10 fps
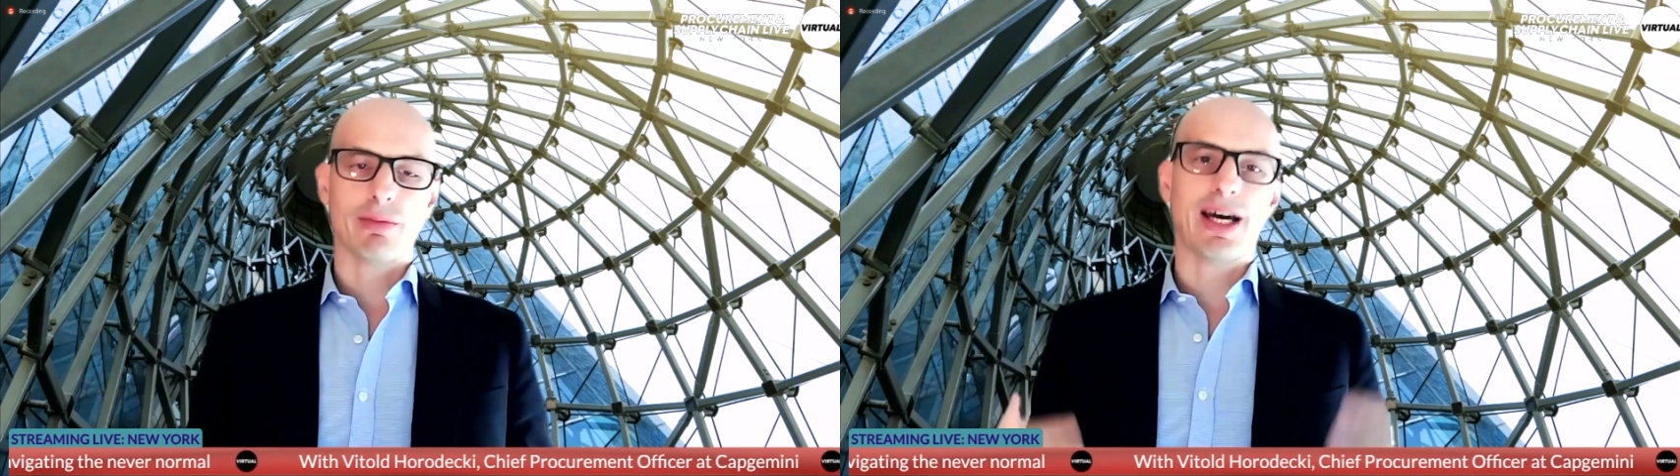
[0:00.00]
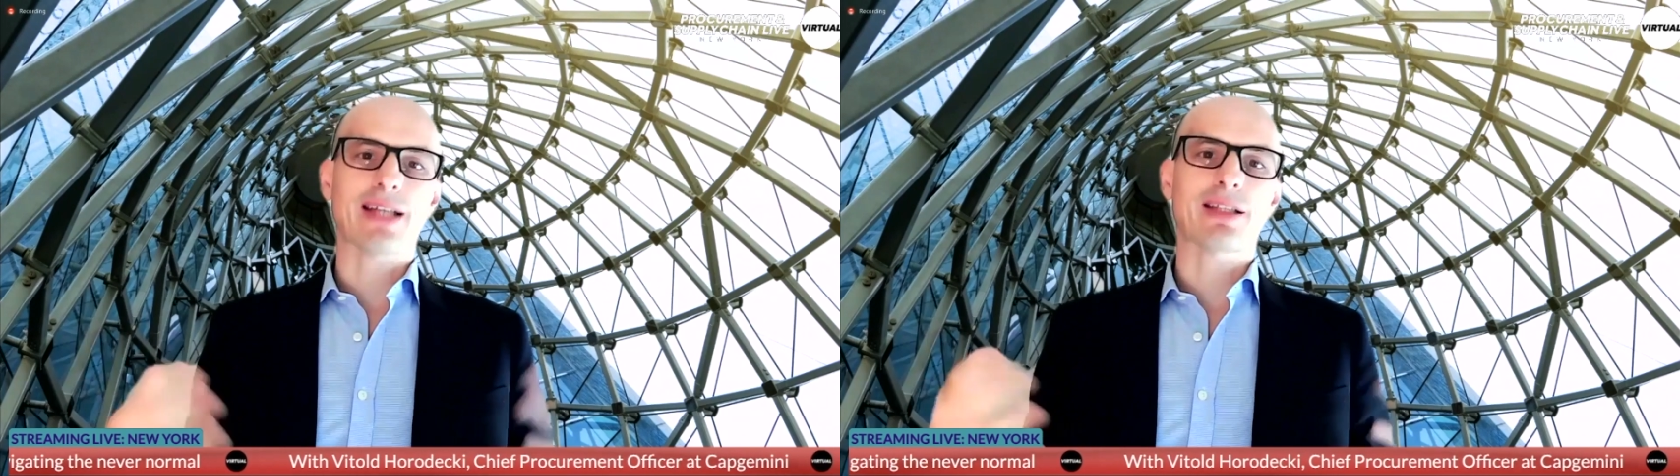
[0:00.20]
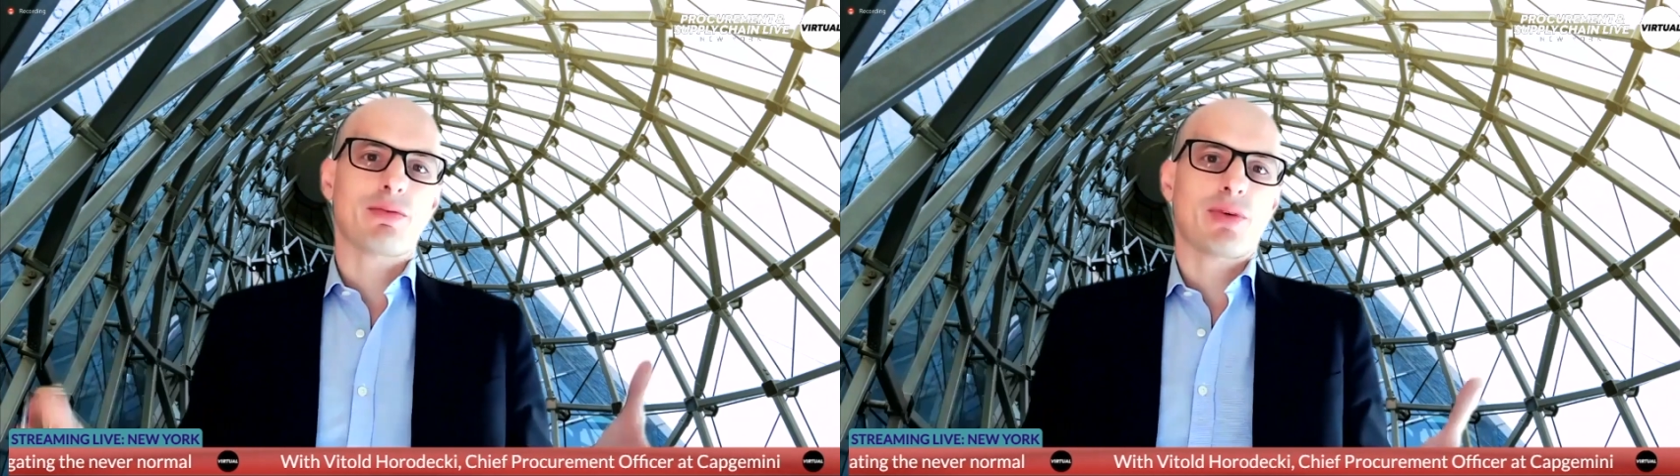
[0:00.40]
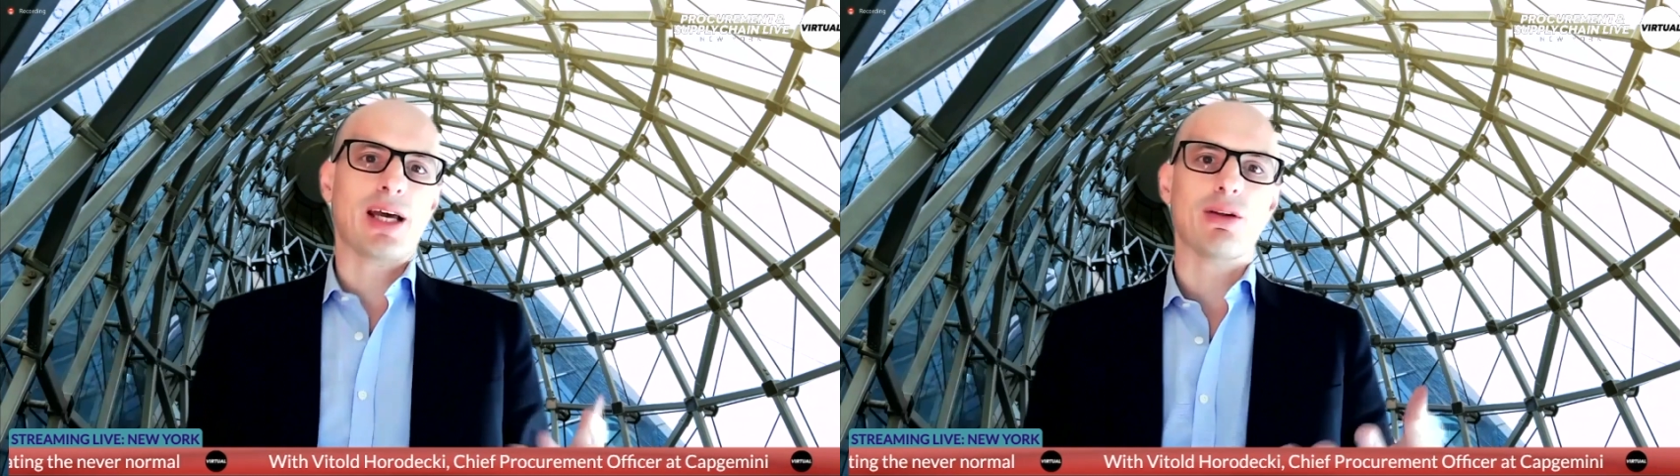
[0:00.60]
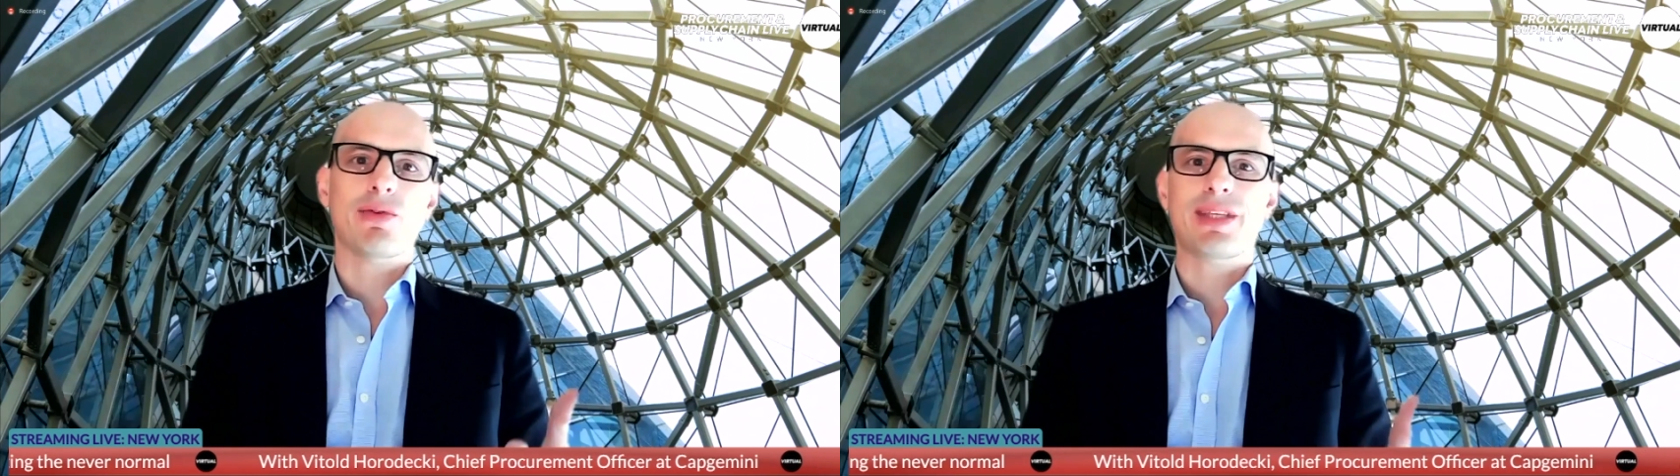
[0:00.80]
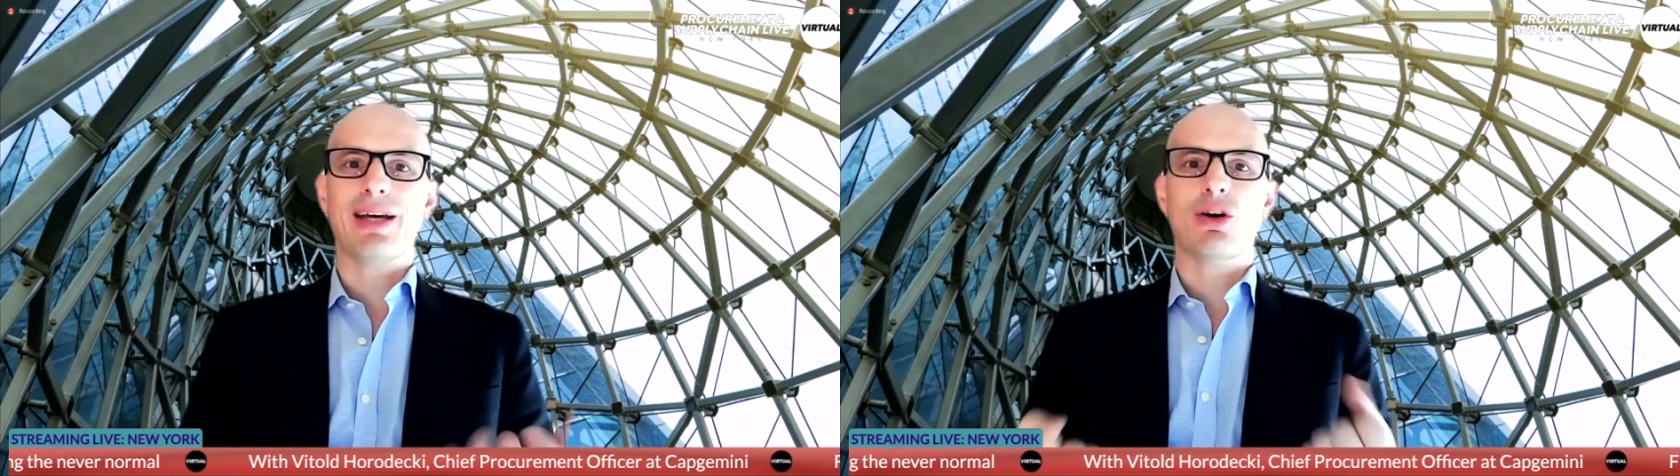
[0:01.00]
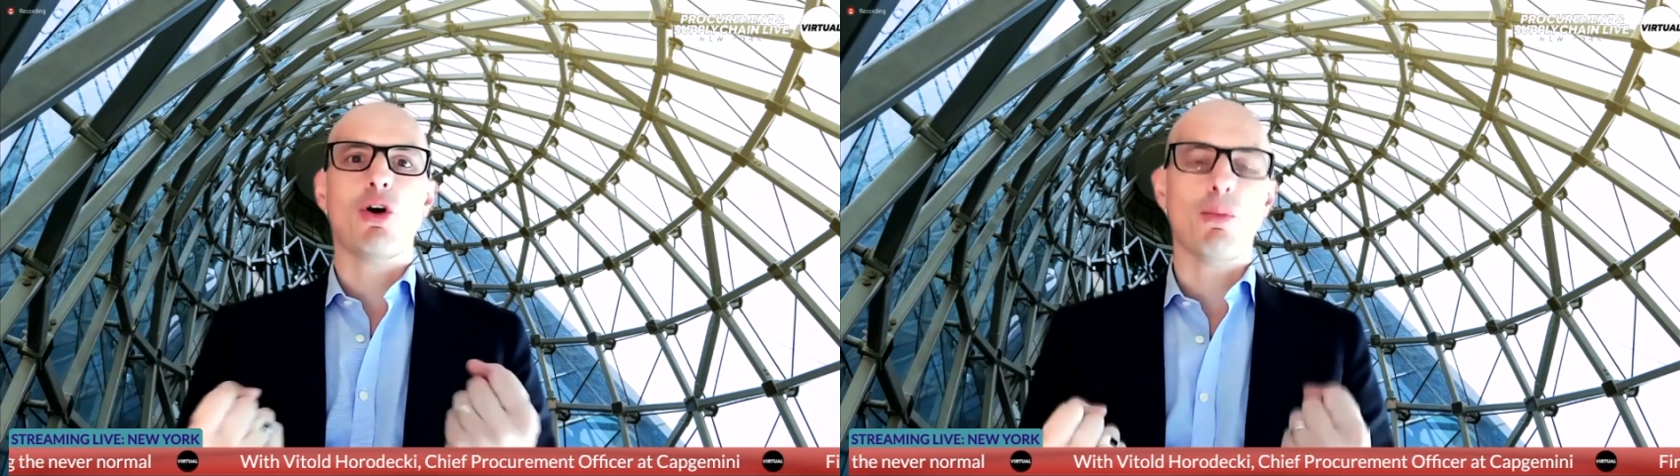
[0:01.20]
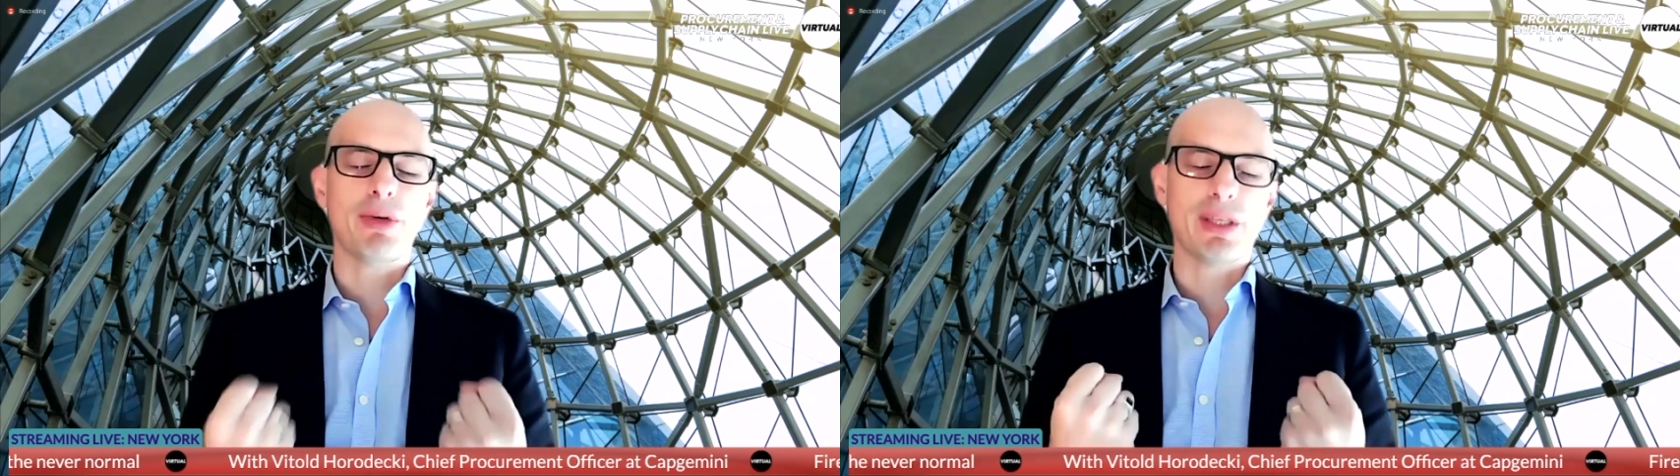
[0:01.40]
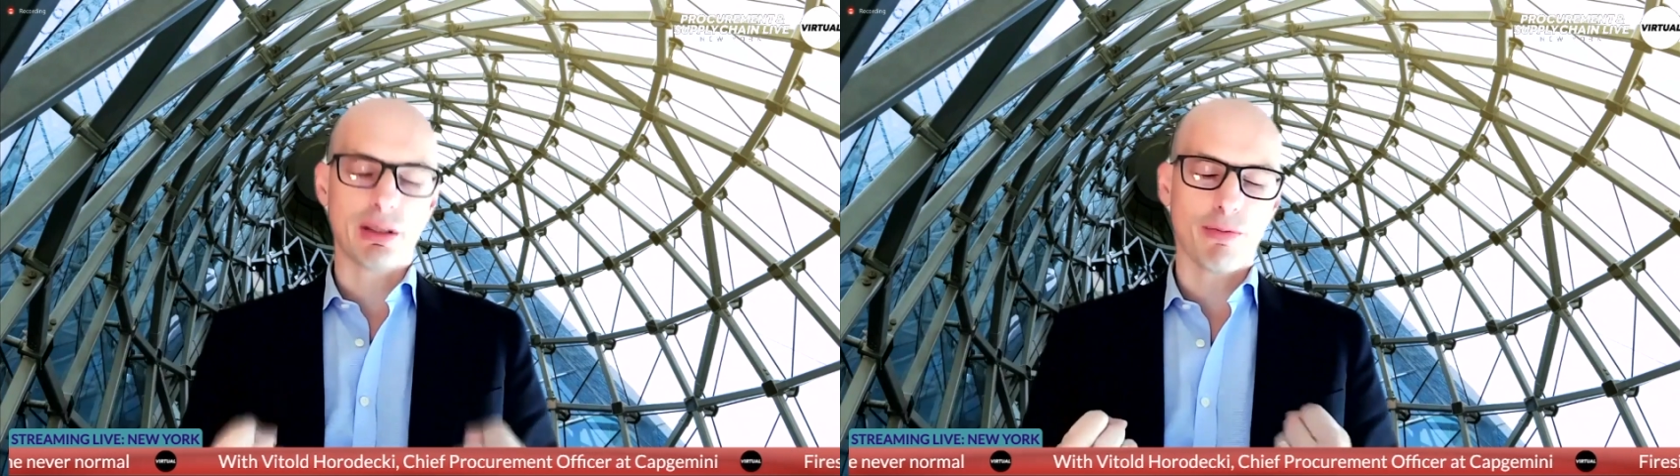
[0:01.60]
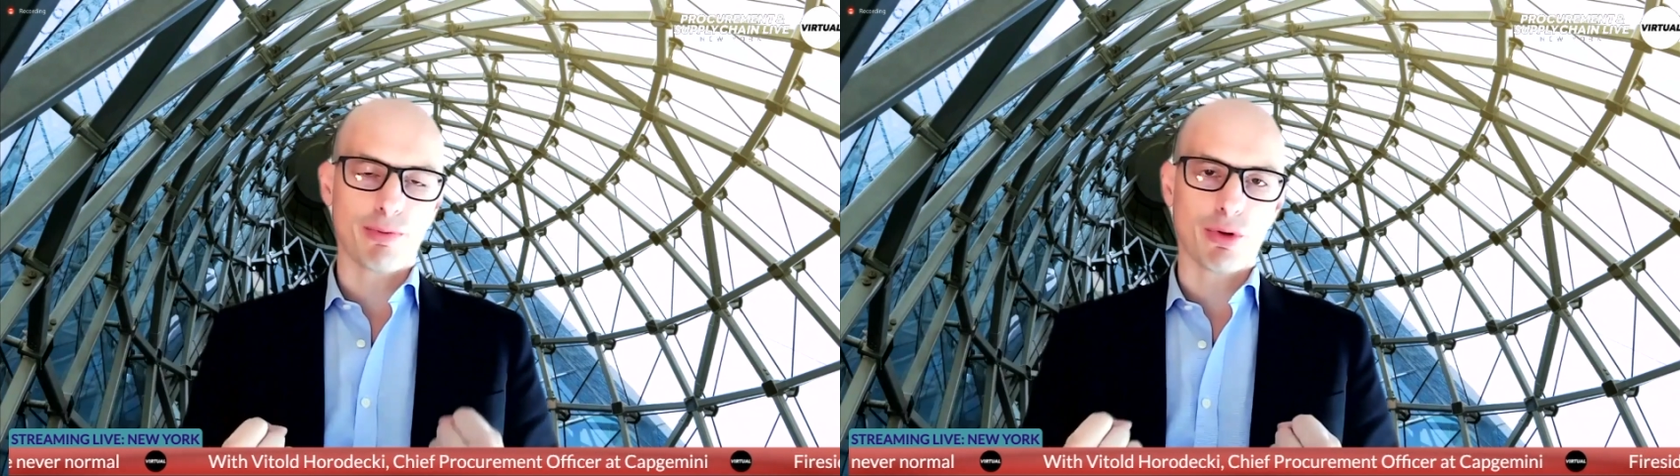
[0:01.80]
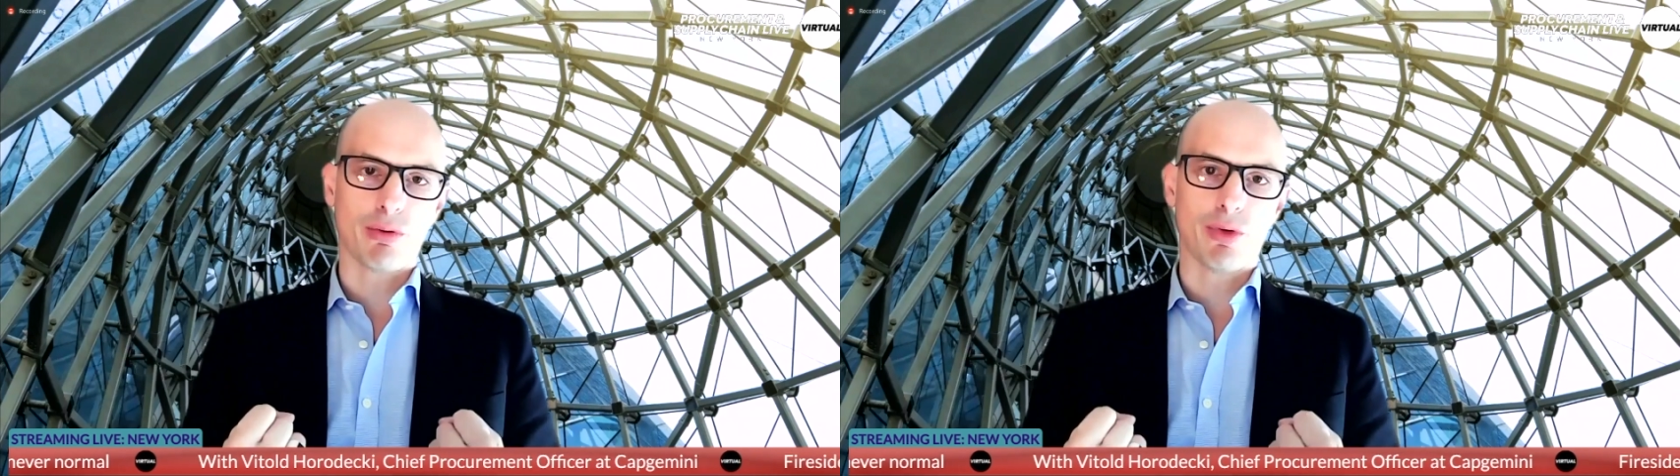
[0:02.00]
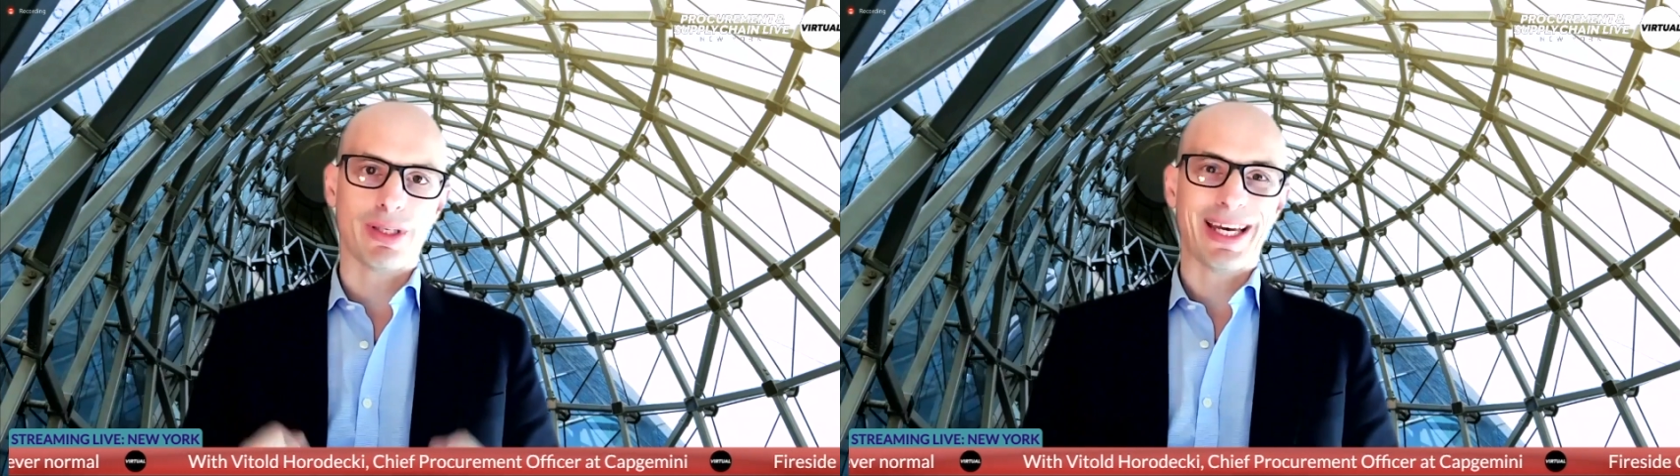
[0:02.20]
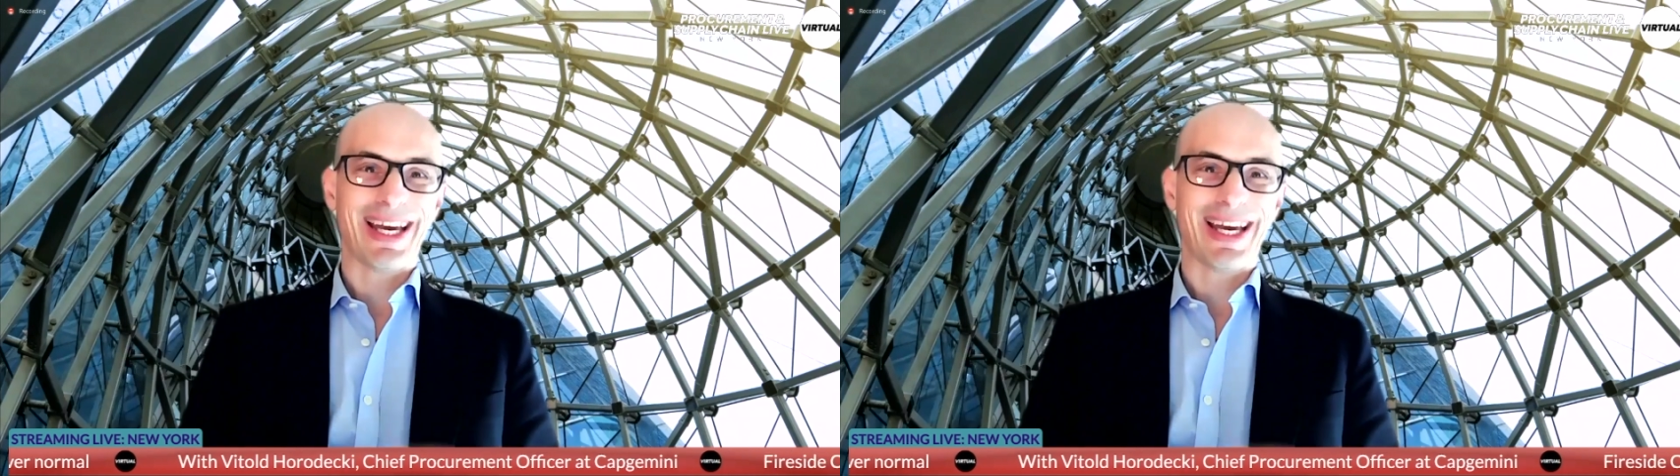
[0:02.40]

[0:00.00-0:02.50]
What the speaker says: That's kind of, say, core business of procurement.